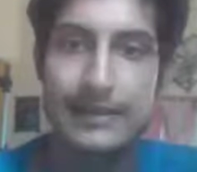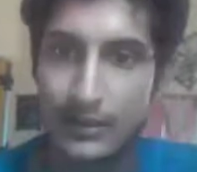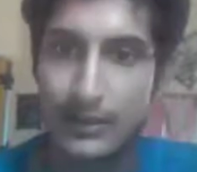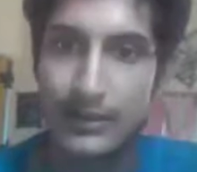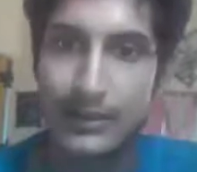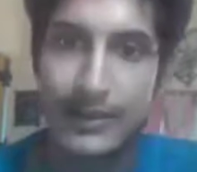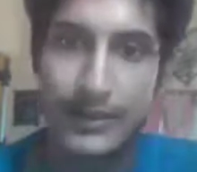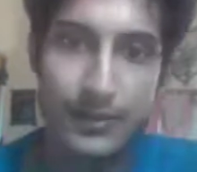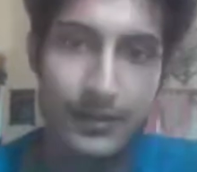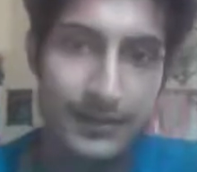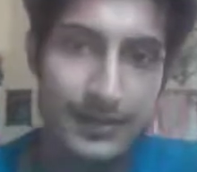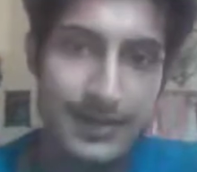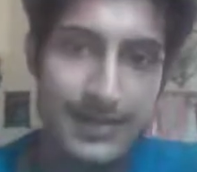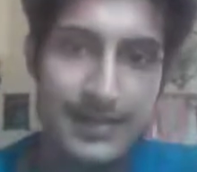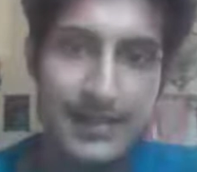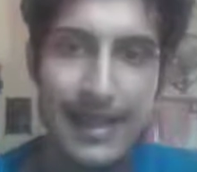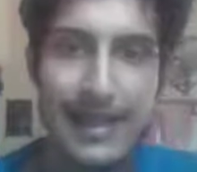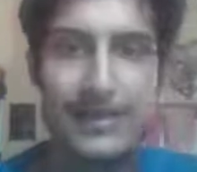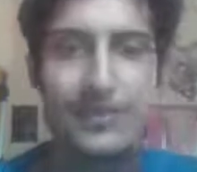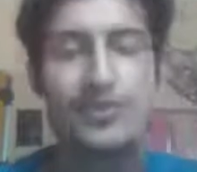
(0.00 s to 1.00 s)
uh, click on
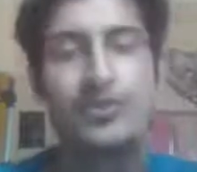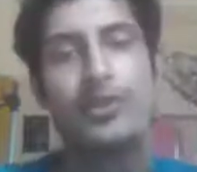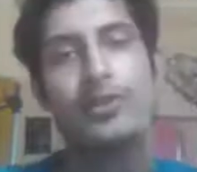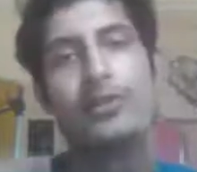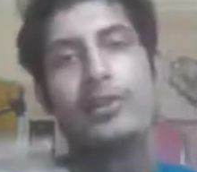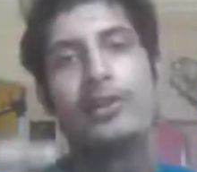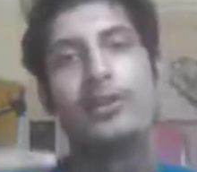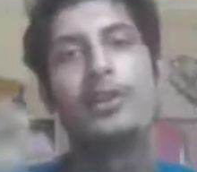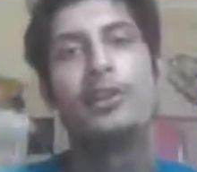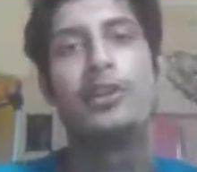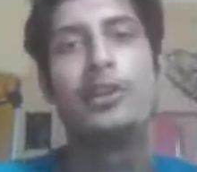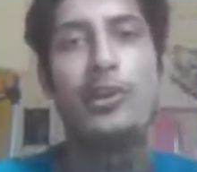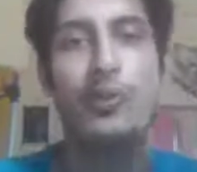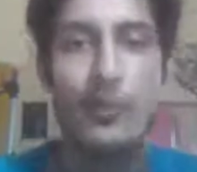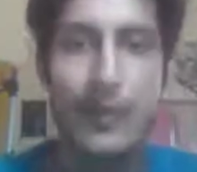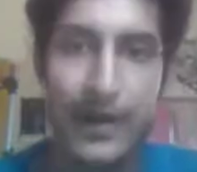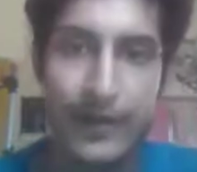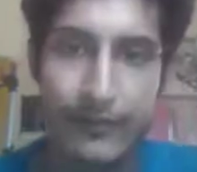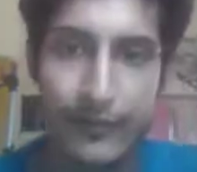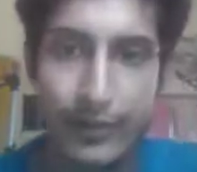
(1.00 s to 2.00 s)
this and generate a
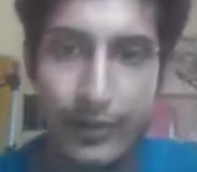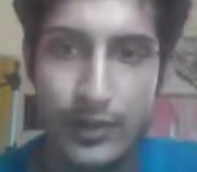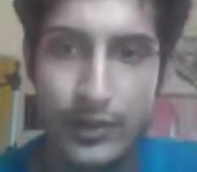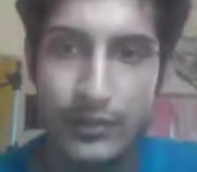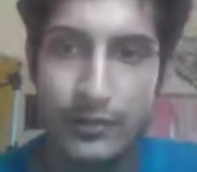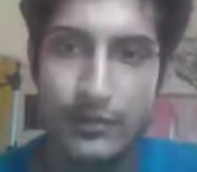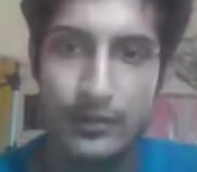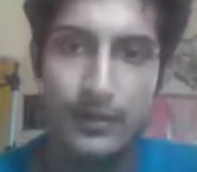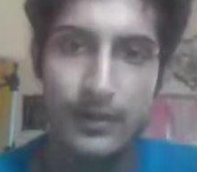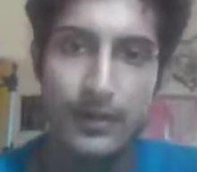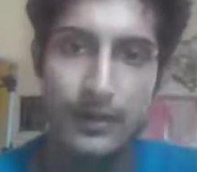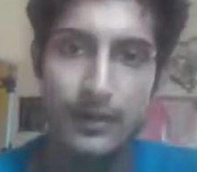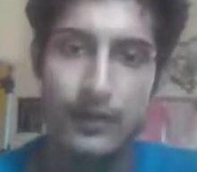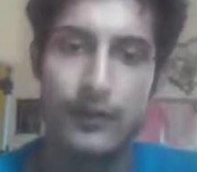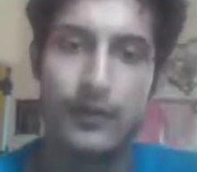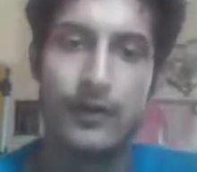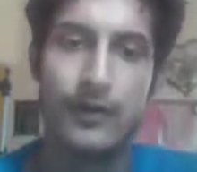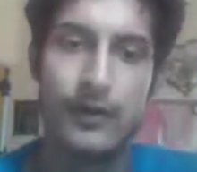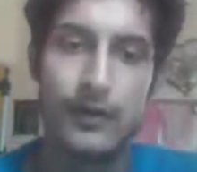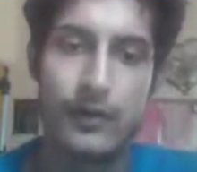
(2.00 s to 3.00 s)
new ad for you
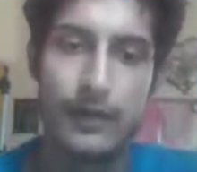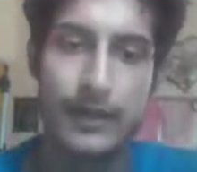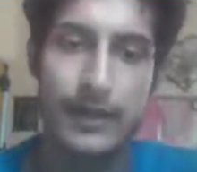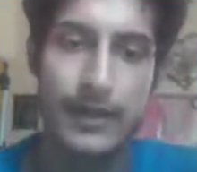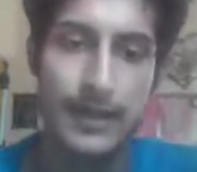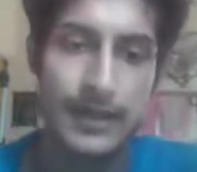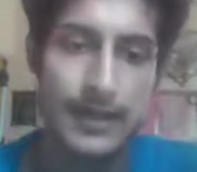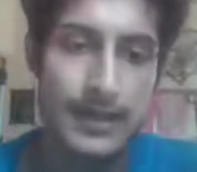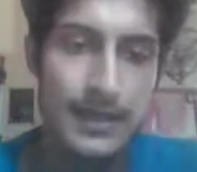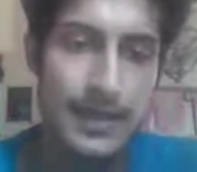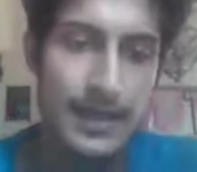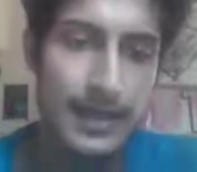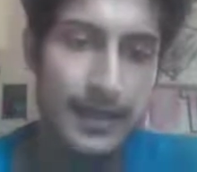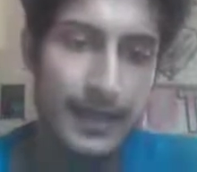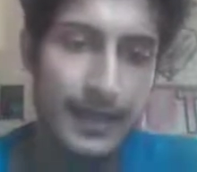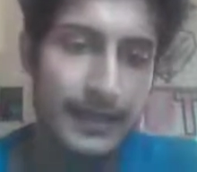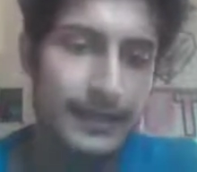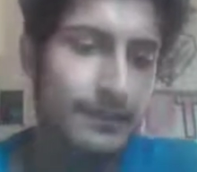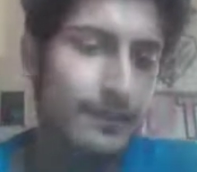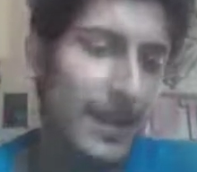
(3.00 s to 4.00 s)
uh, okay
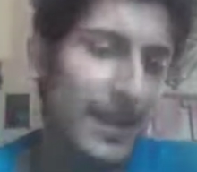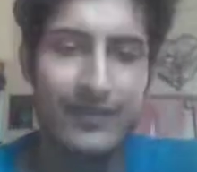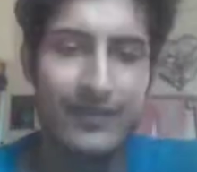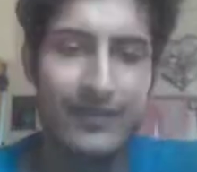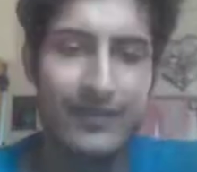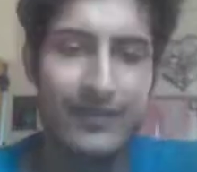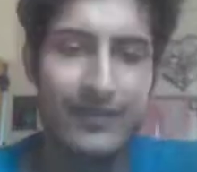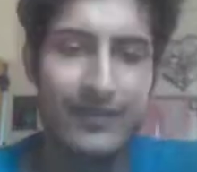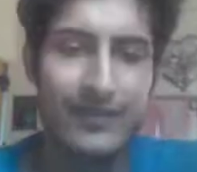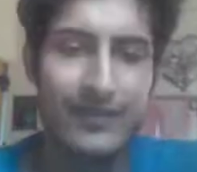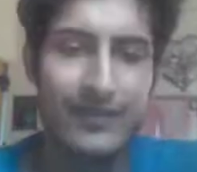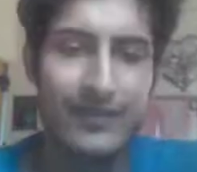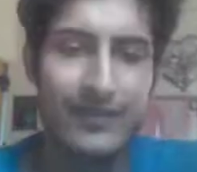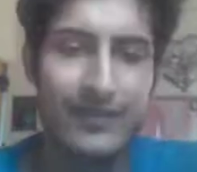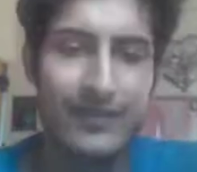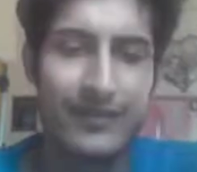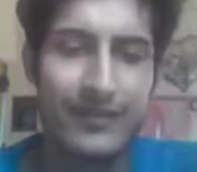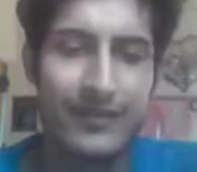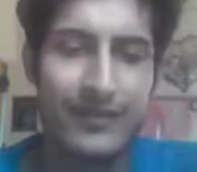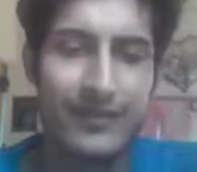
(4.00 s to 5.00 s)
in my case I
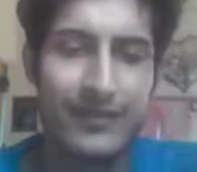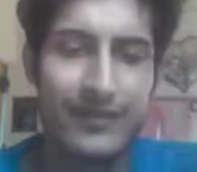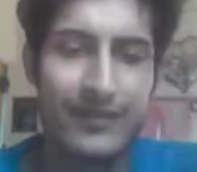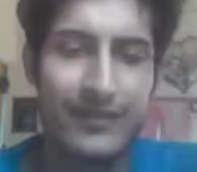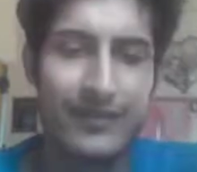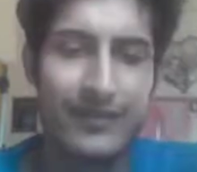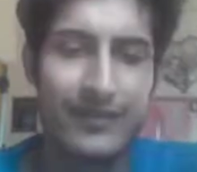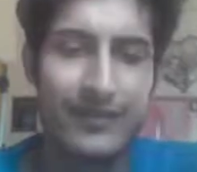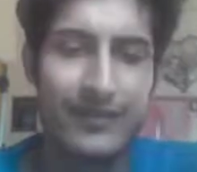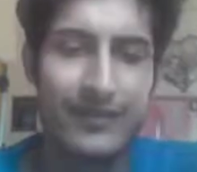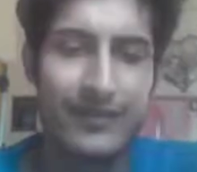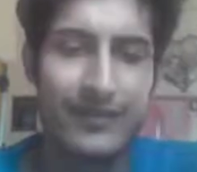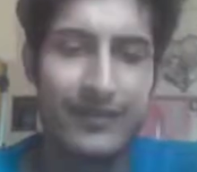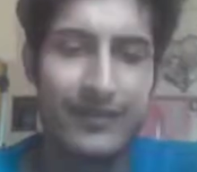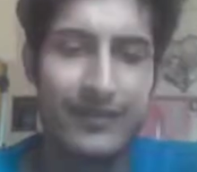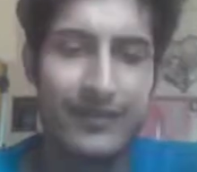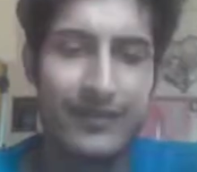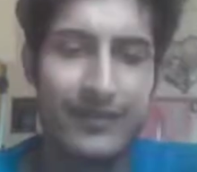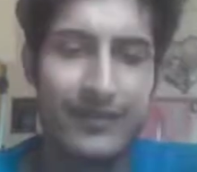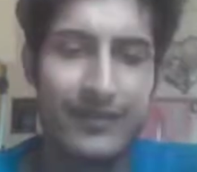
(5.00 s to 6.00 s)
already have in
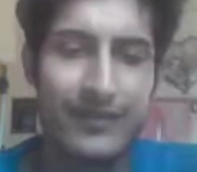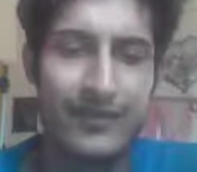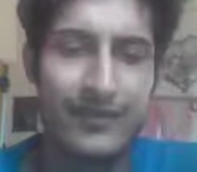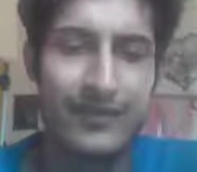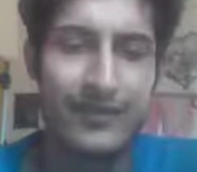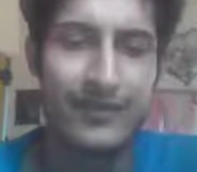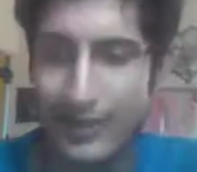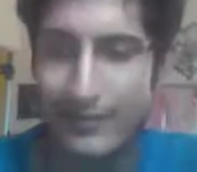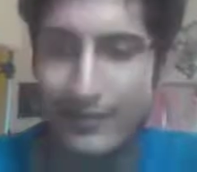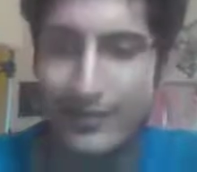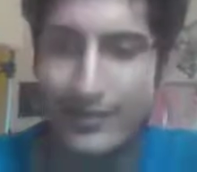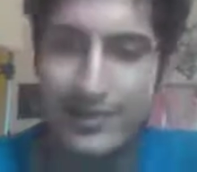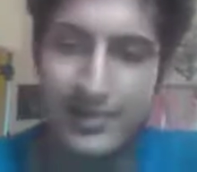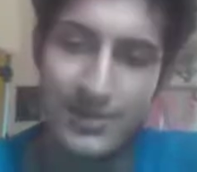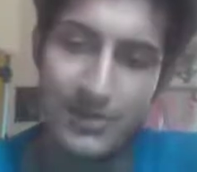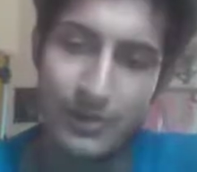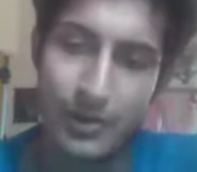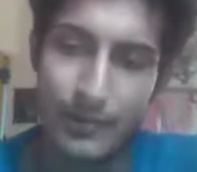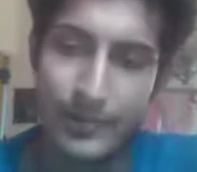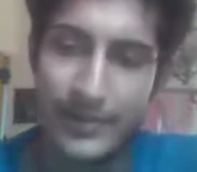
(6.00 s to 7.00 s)
article ad so I will
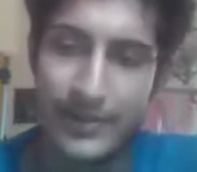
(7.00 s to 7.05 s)
just